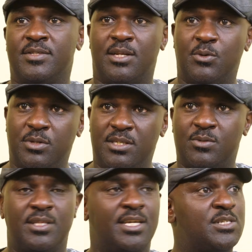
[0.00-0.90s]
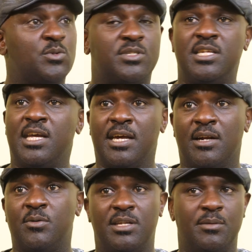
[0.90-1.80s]
it's a no this way, there's no sneaking
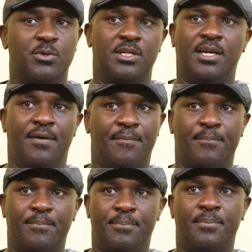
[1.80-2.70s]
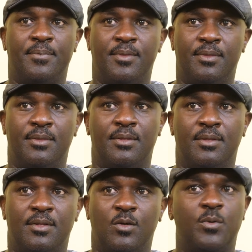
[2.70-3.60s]
around anybody here.
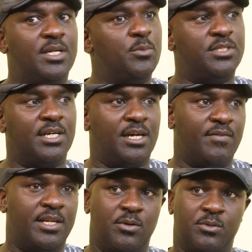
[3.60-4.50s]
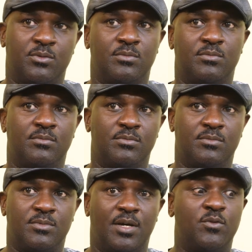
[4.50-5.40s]
We double check and find out,
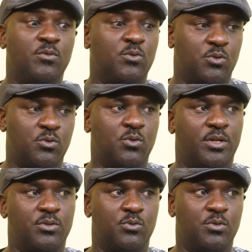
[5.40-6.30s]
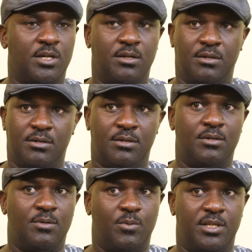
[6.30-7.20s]
have you talked to so-and-so today?
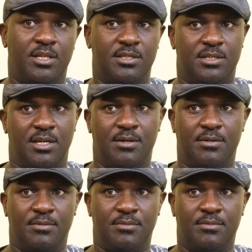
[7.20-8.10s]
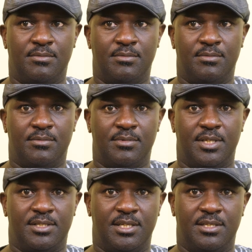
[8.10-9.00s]
What did they say?
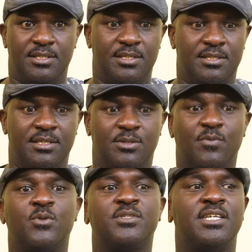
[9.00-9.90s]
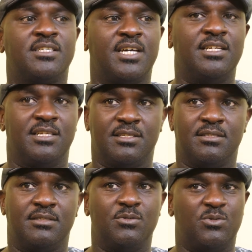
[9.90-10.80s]
They said this, this, this. Of course, they tried it.
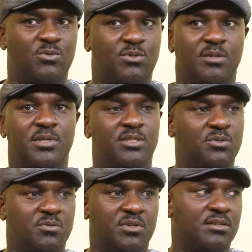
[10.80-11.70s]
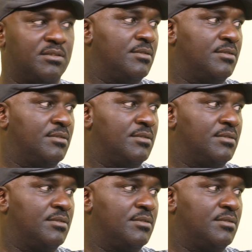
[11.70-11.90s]
You know, children being children.